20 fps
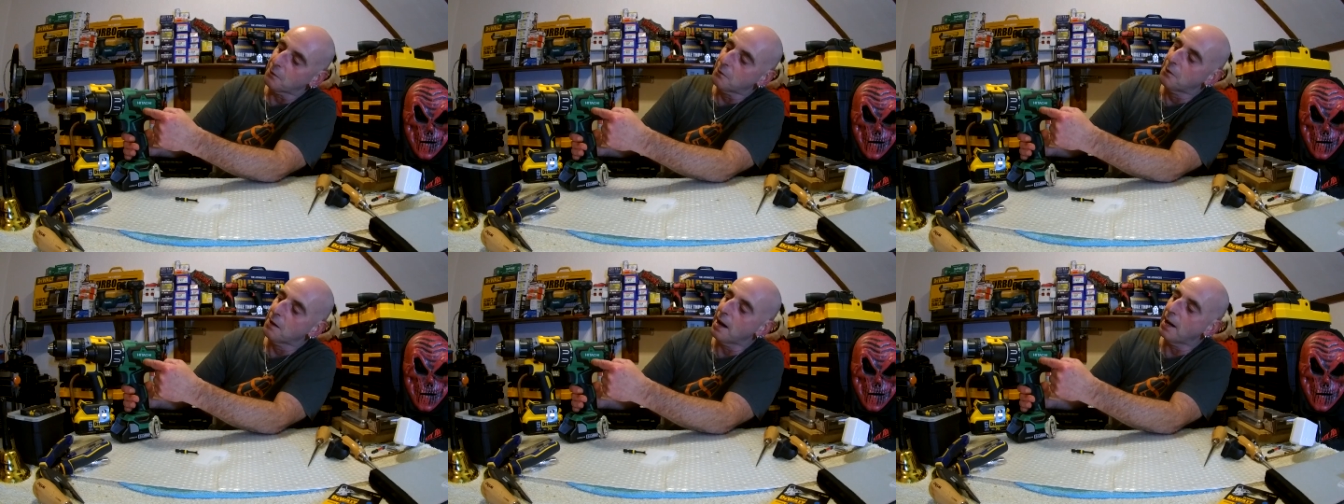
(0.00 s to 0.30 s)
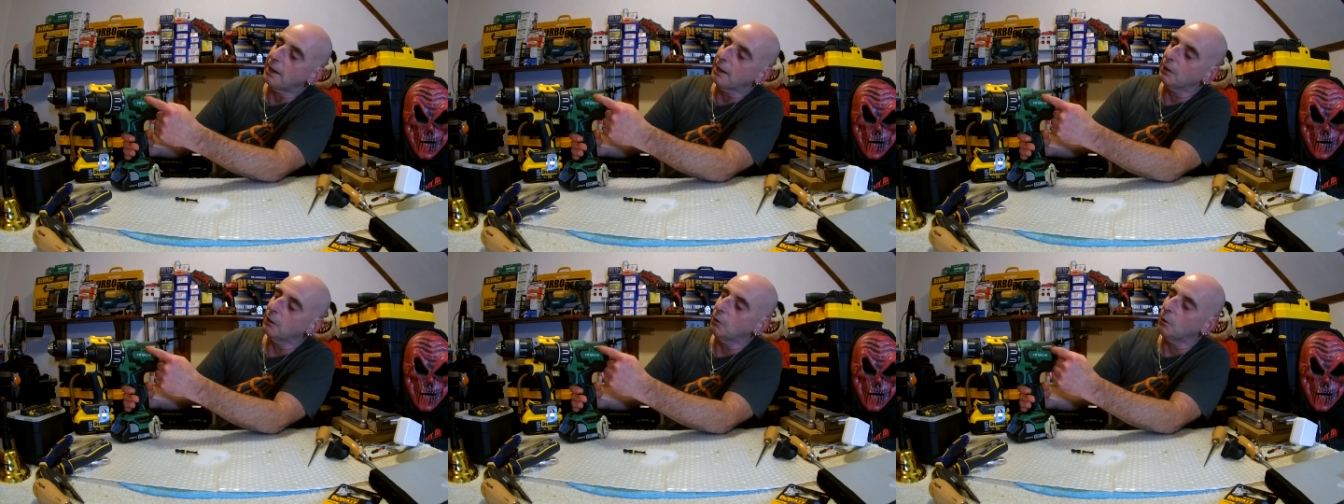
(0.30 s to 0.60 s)

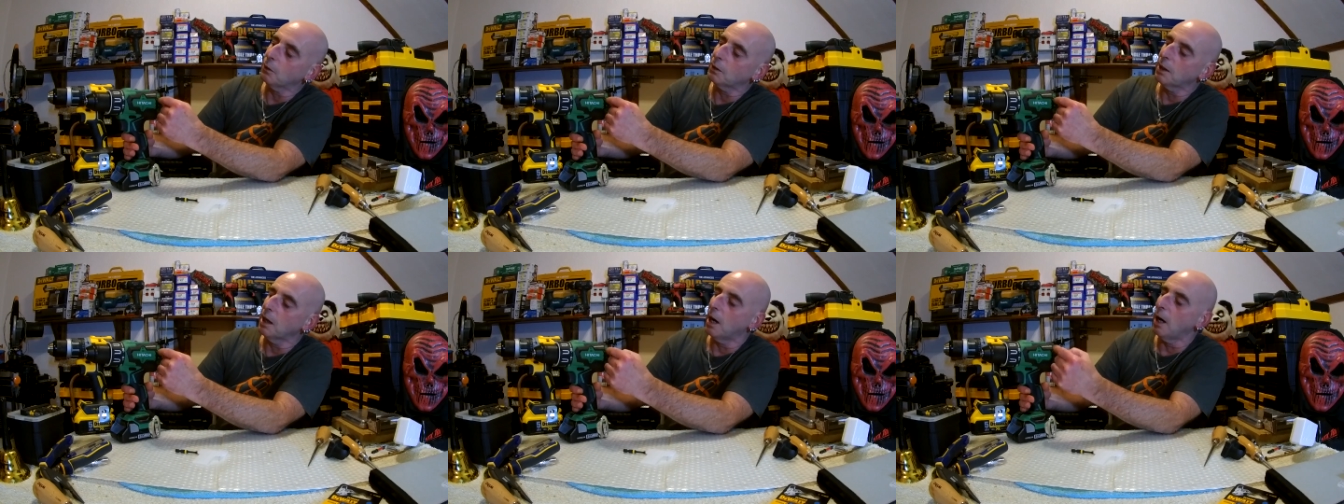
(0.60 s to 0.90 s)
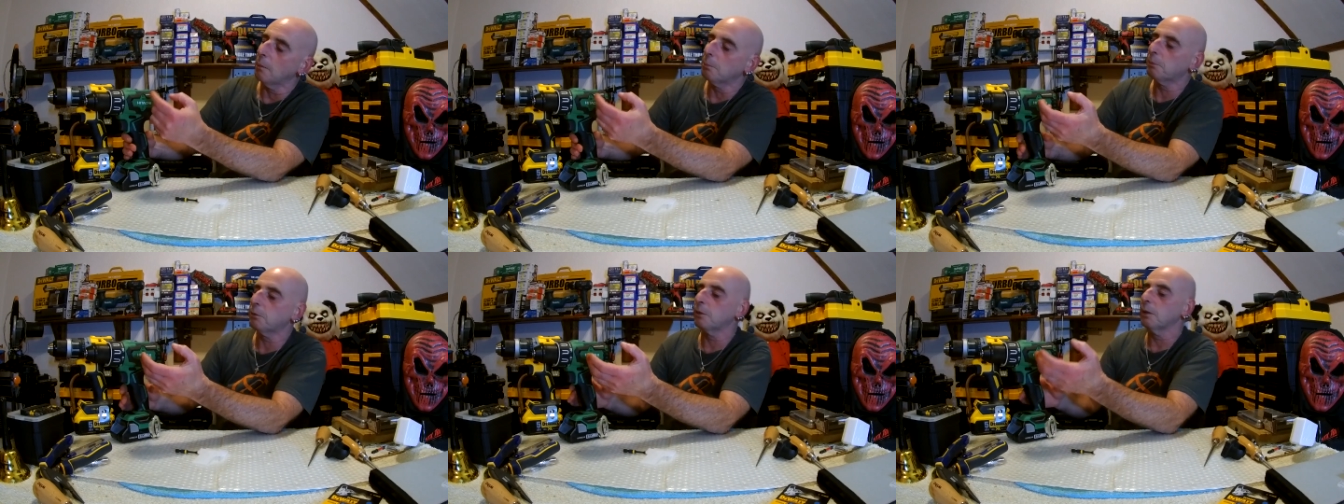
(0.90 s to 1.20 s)
very little
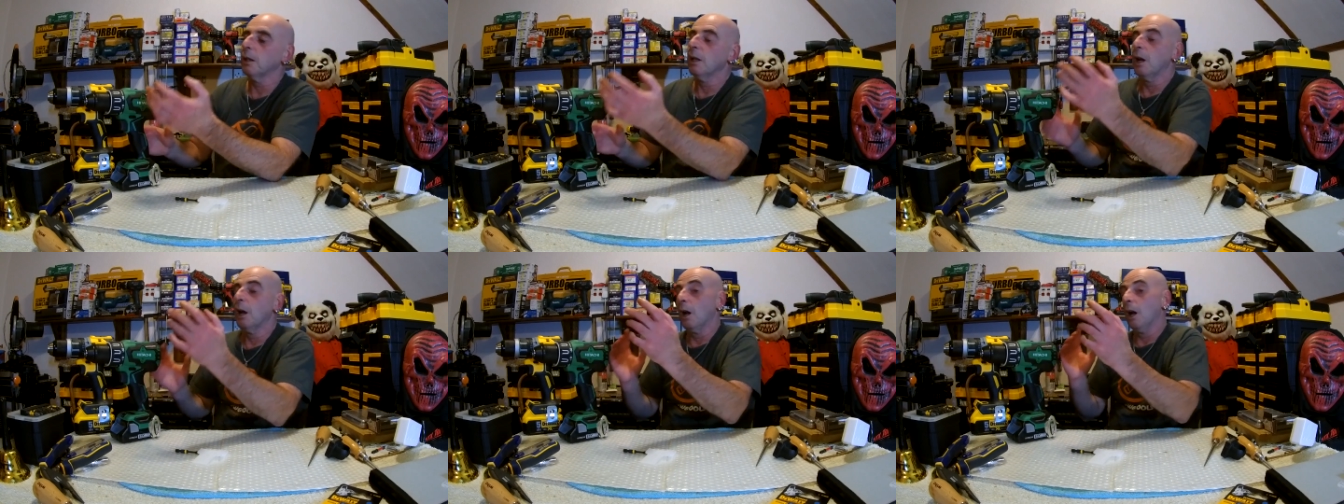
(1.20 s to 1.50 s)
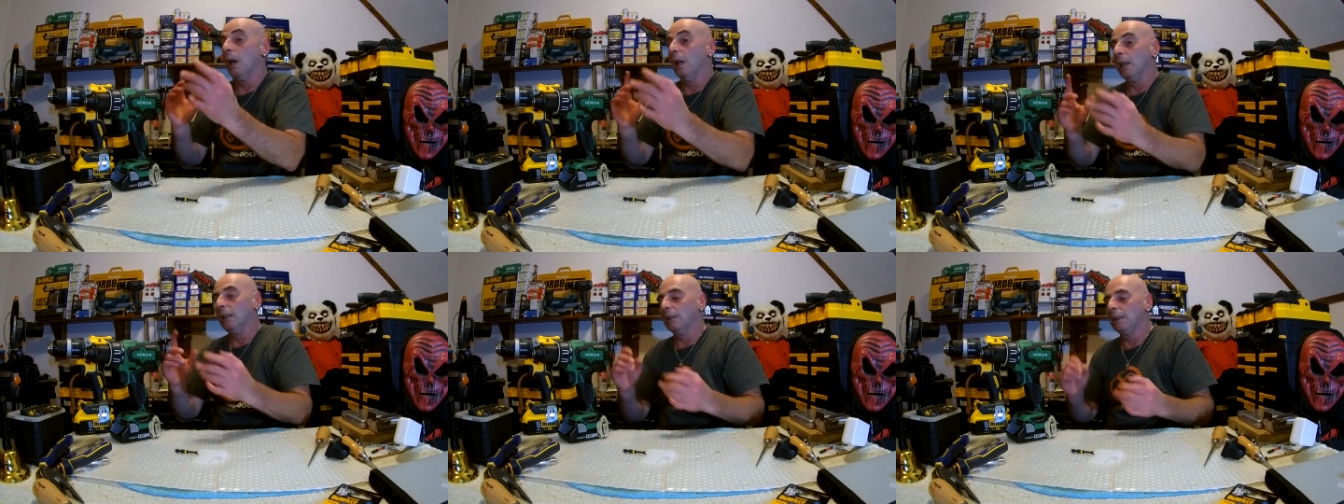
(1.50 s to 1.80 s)
gaps.
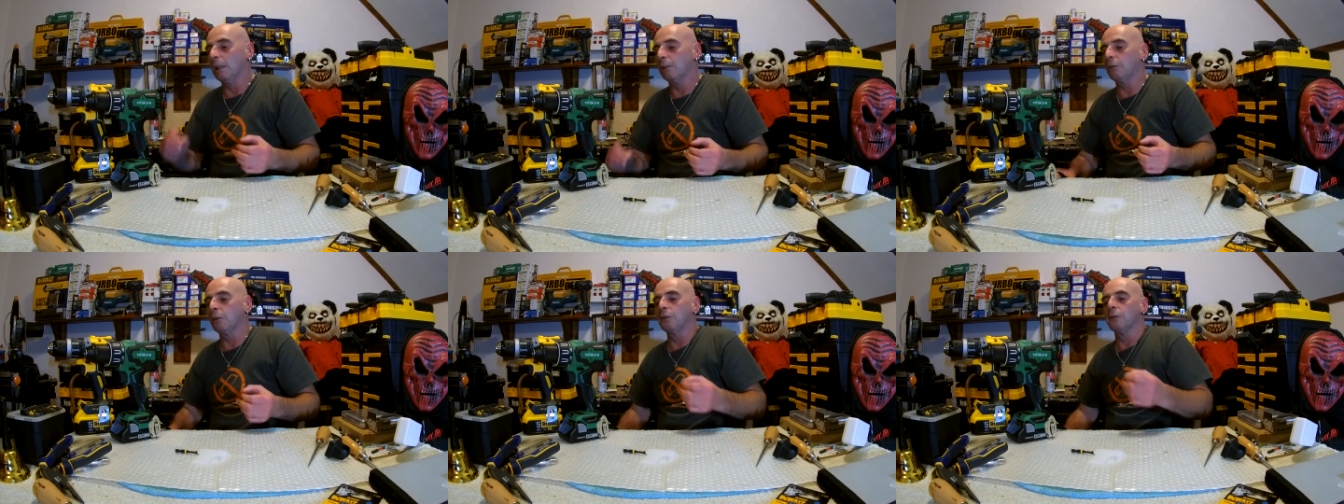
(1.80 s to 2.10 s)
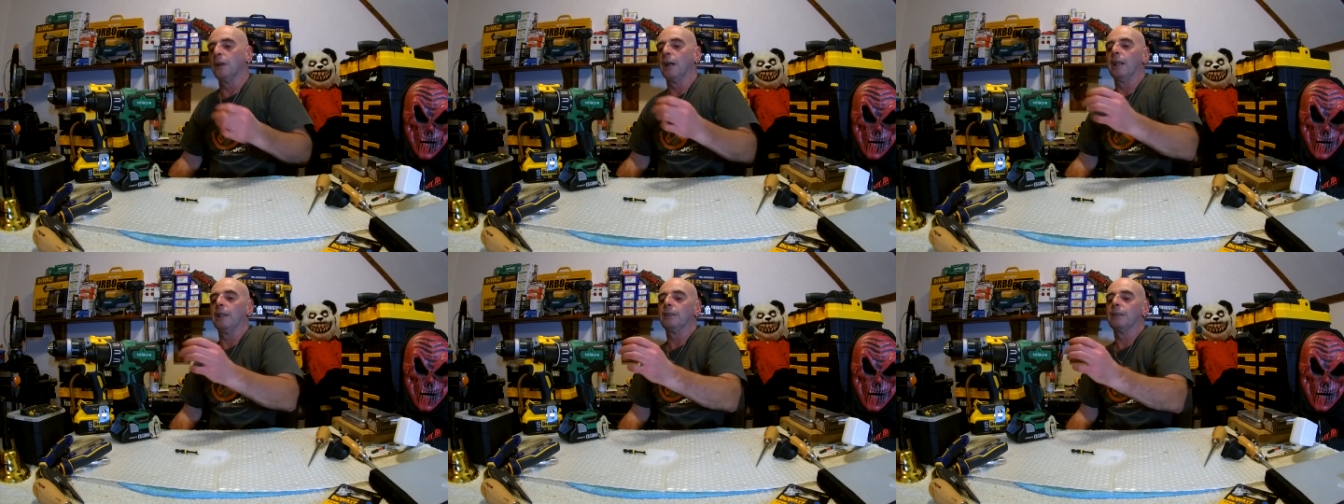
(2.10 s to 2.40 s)

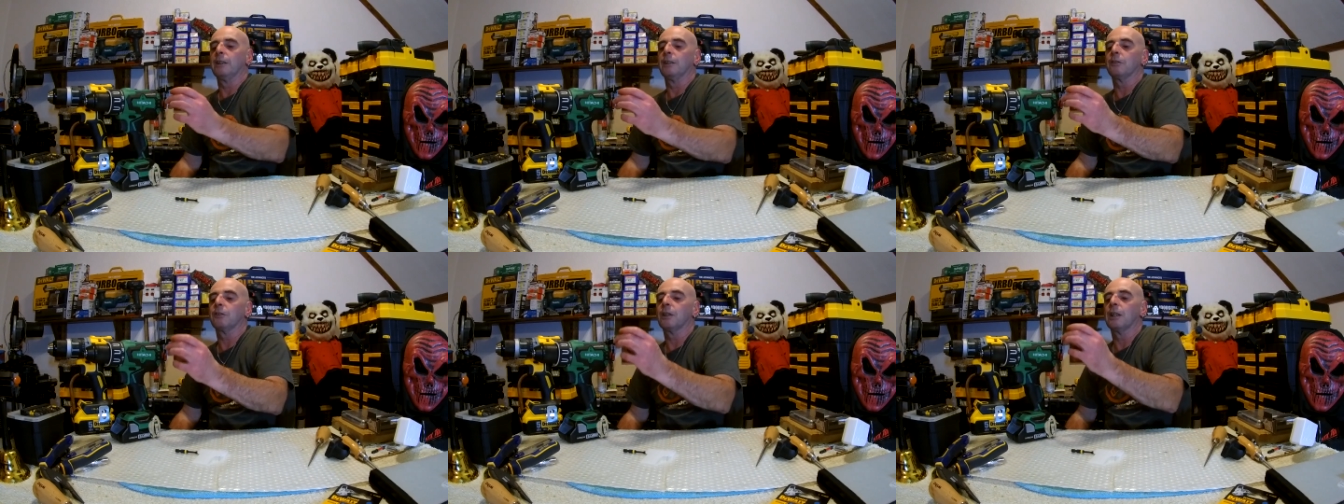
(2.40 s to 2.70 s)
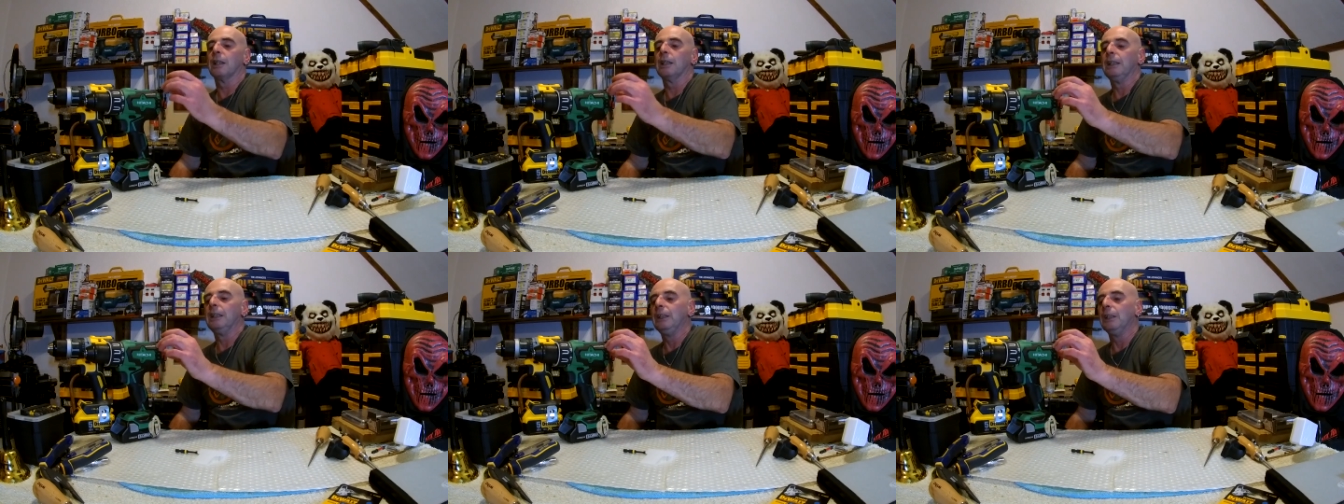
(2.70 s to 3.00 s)
Disadvantage is,
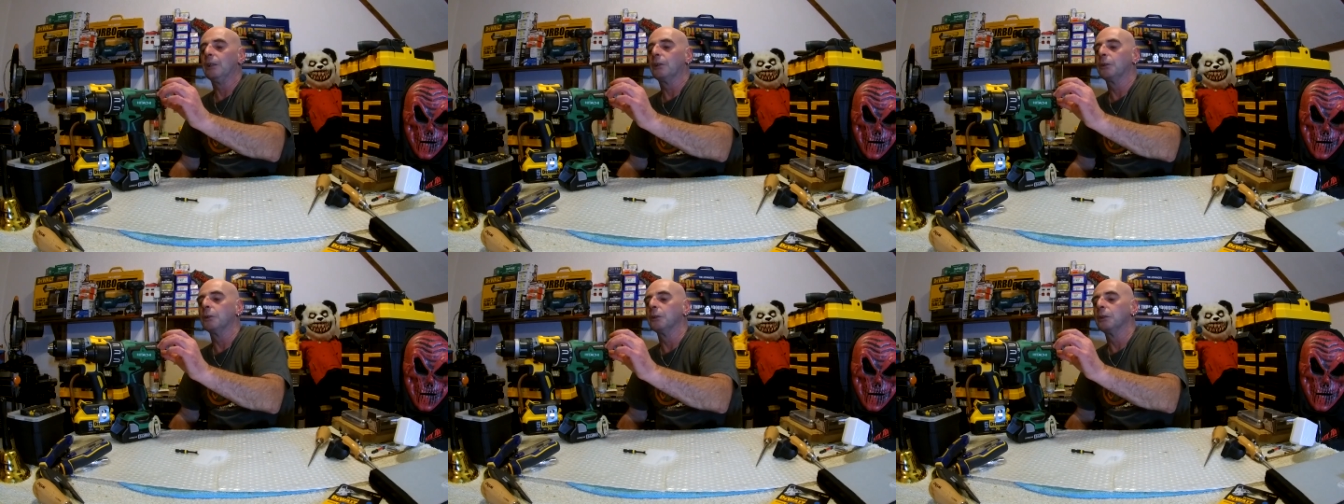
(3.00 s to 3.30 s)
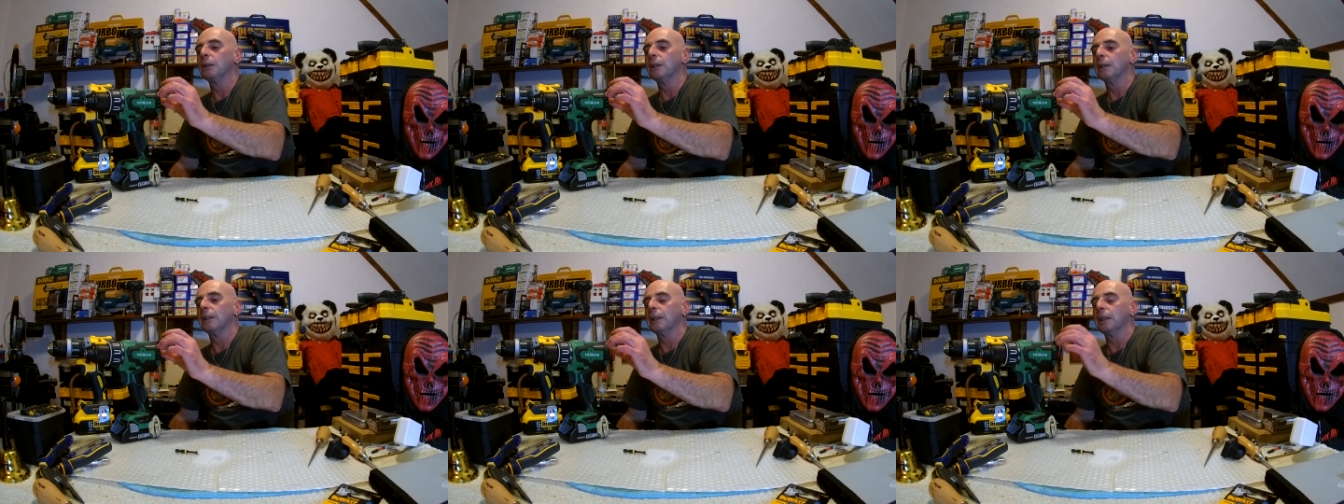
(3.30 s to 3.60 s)
you
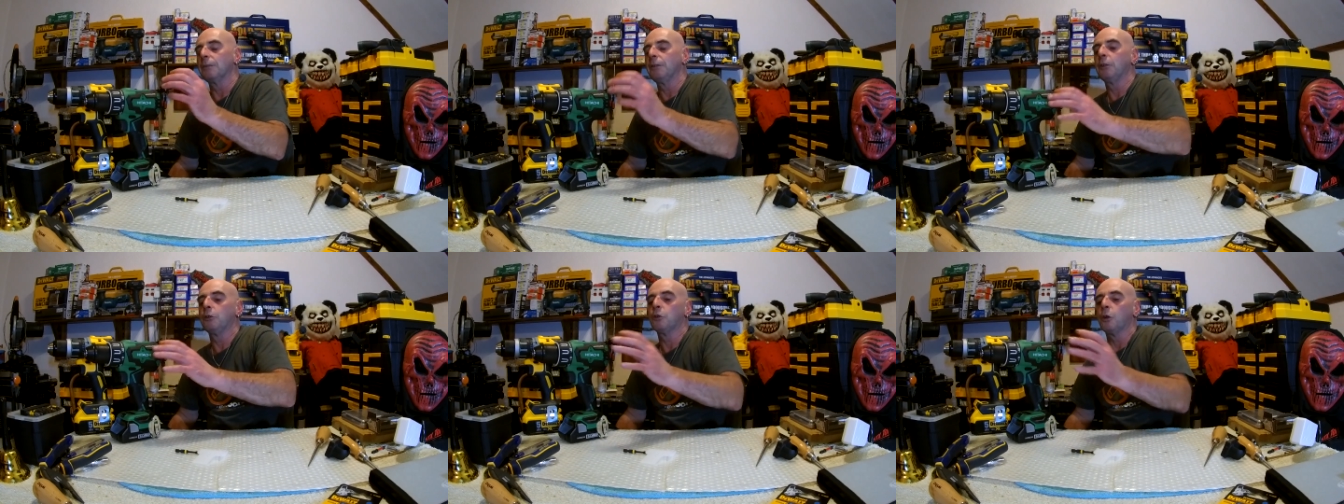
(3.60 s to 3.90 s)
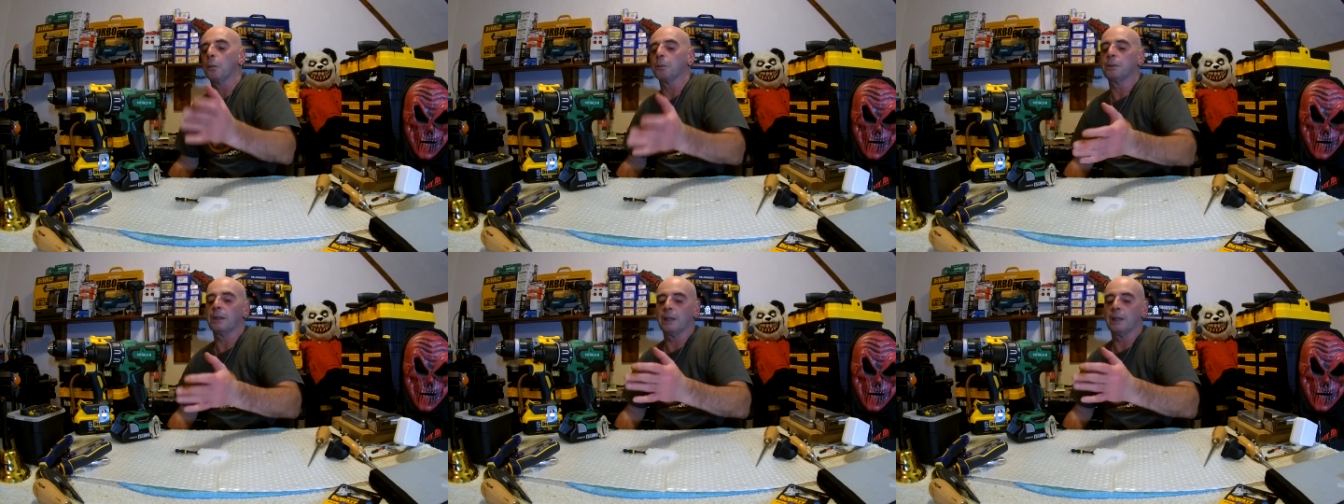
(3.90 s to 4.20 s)
could, if you dropped